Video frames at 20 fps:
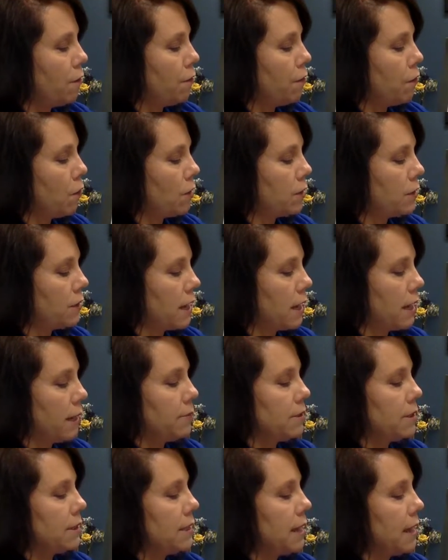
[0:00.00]
4
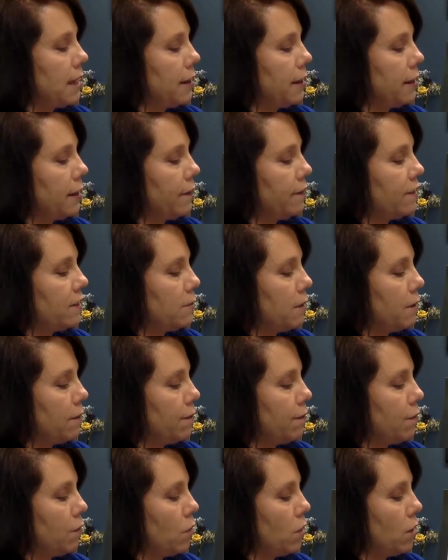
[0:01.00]
times 10 gives me
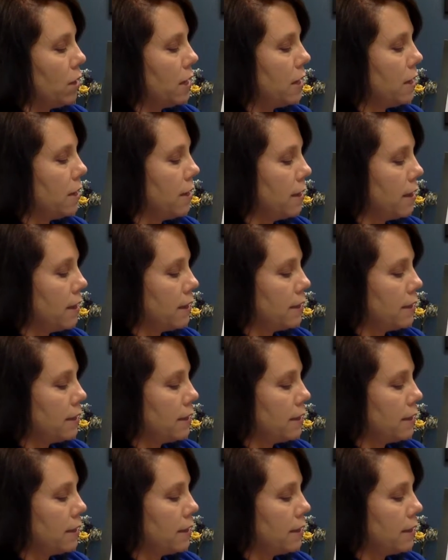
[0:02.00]
40.